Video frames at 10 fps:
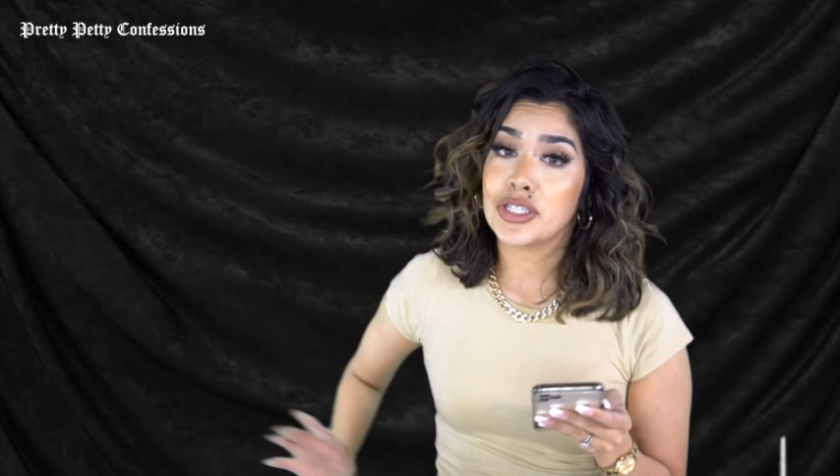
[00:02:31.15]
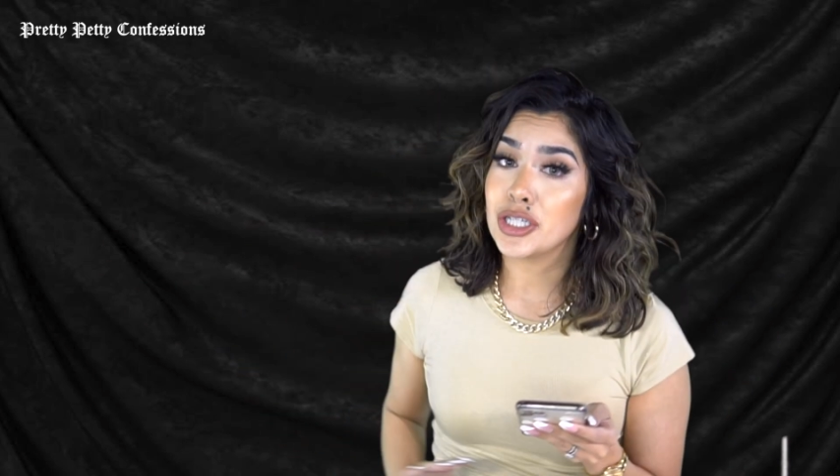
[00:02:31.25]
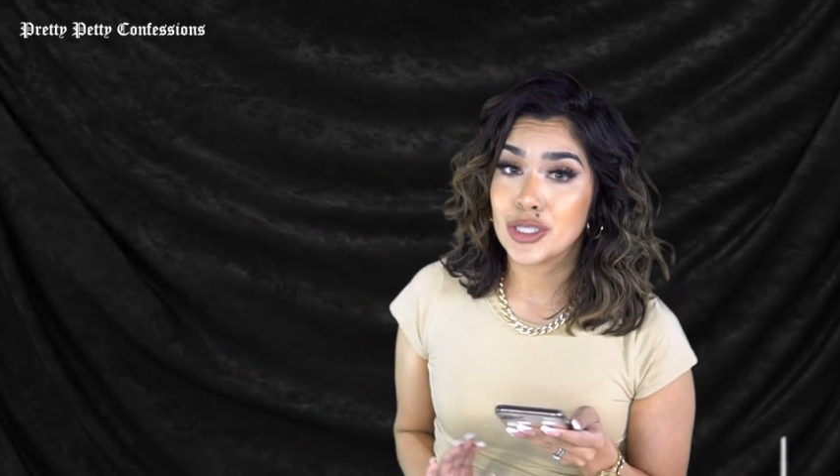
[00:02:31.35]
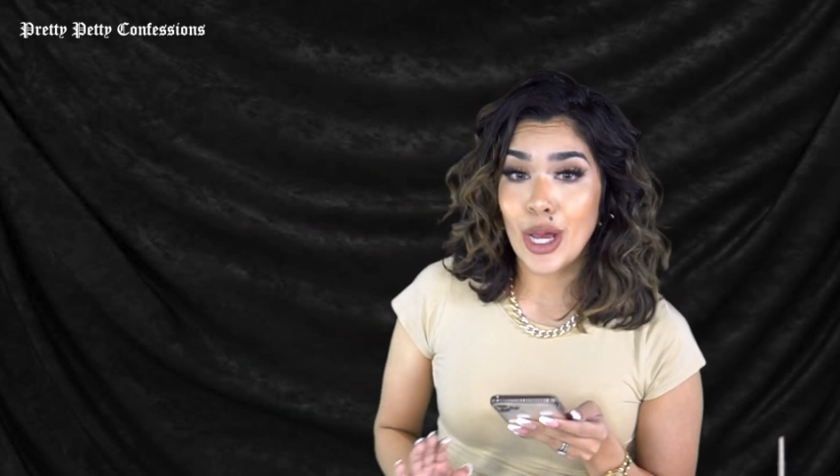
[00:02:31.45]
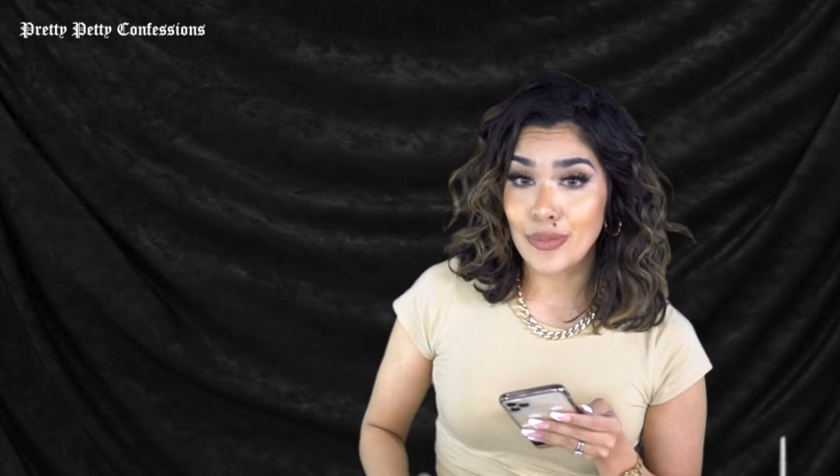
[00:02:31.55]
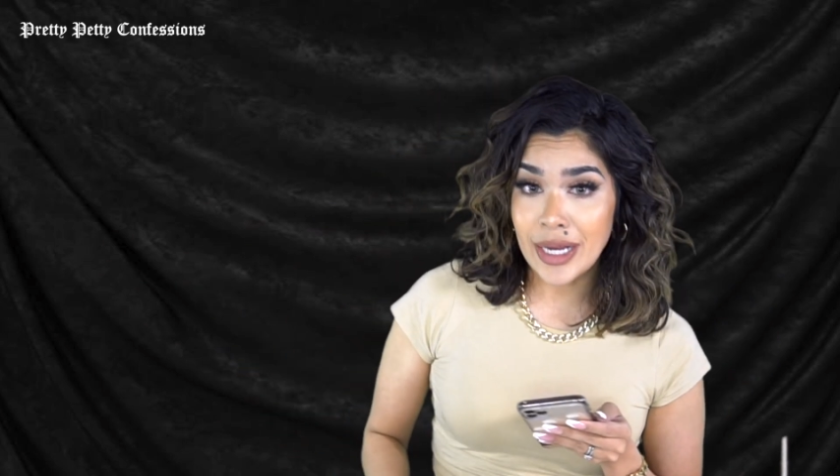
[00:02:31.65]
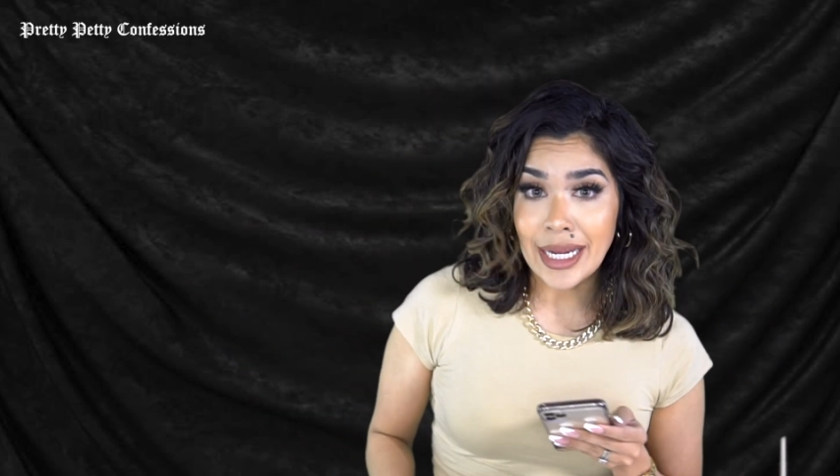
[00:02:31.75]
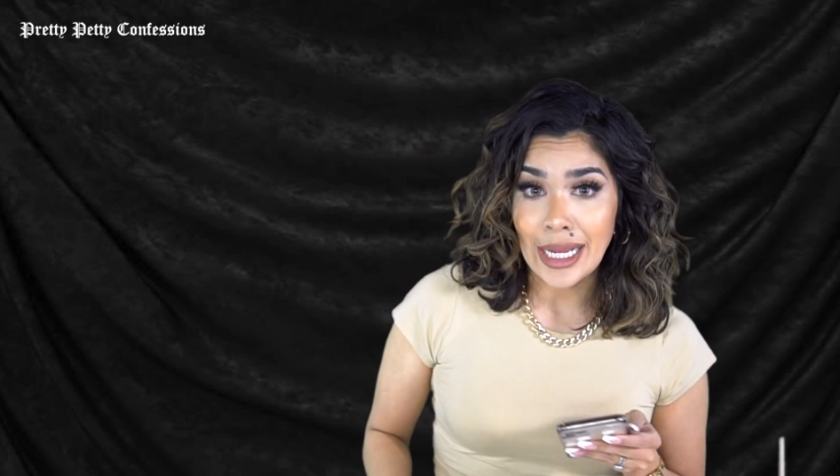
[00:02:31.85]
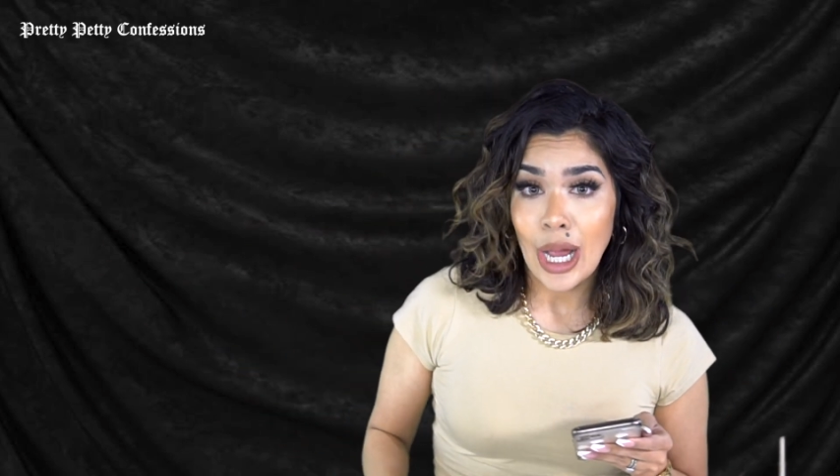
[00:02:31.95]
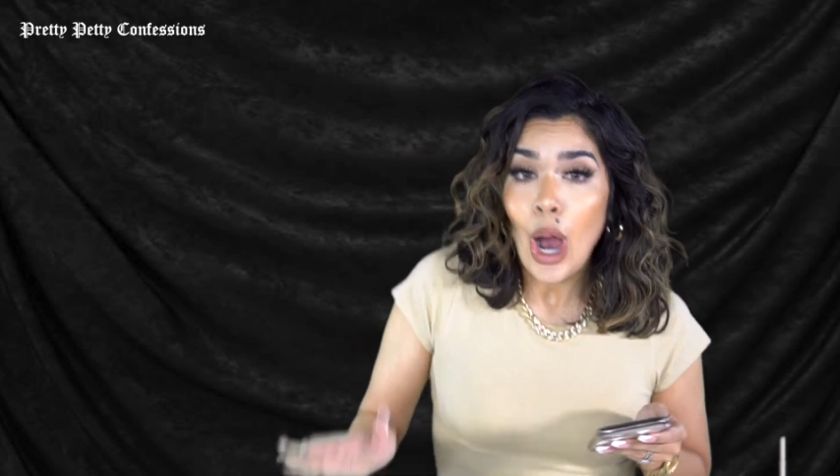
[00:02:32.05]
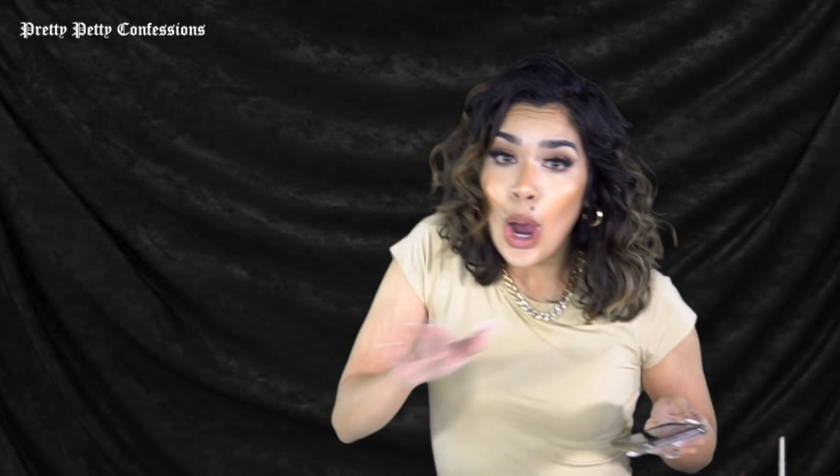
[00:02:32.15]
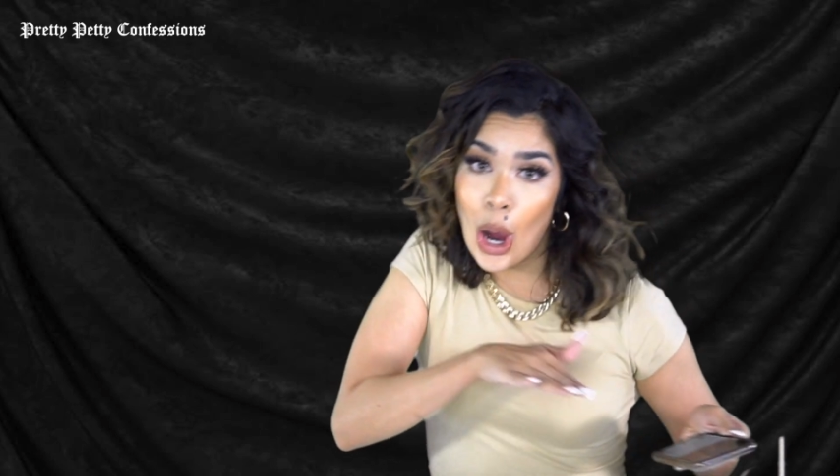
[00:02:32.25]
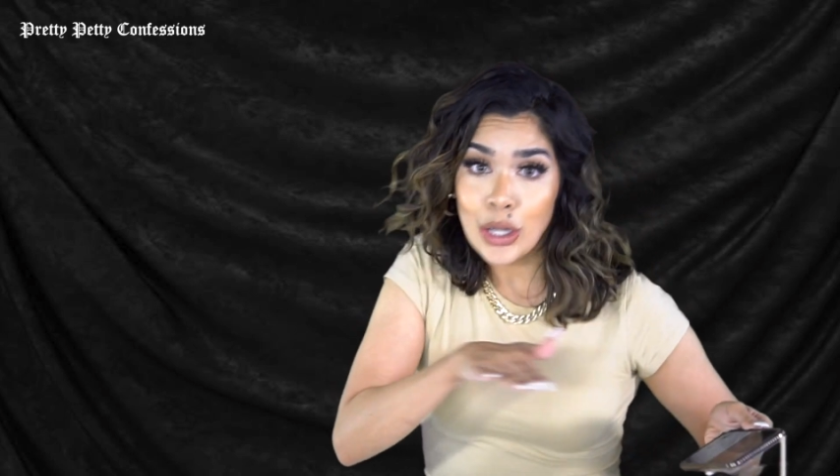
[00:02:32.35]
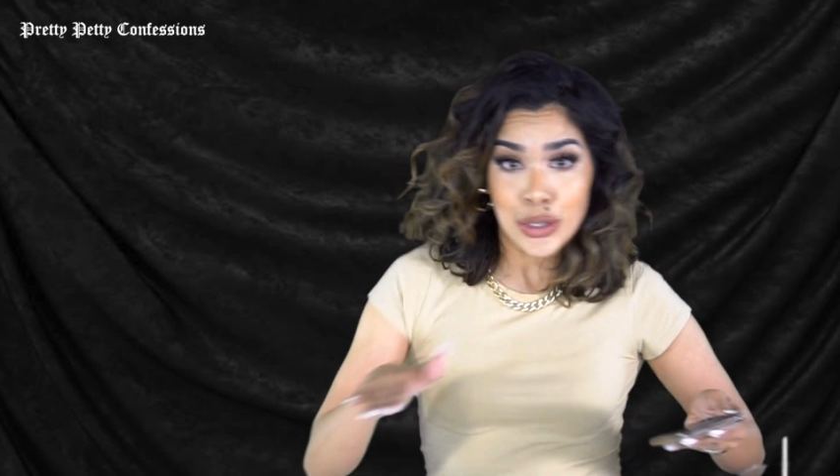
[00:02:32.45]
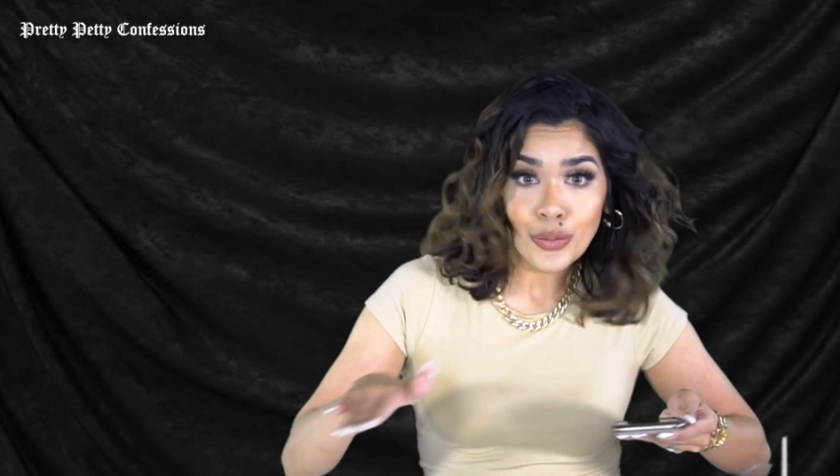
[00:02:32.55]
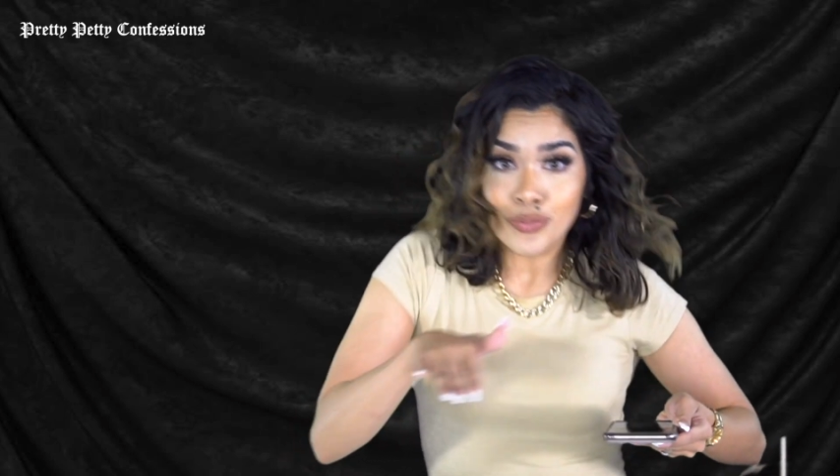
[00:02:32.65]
gonna start reading. Are you